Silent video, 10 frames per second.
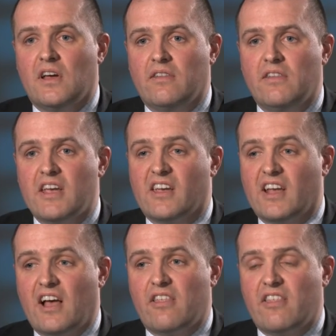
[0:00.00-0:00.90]
and they
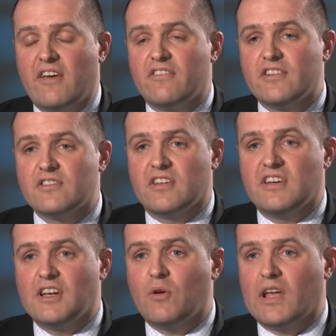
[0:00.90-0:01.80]
can gather the evidence they
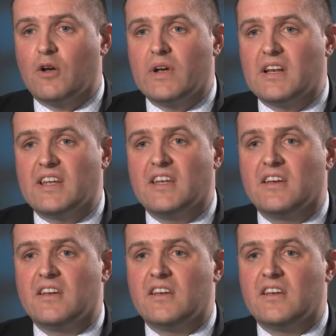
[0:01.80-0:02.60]
need quite quickly.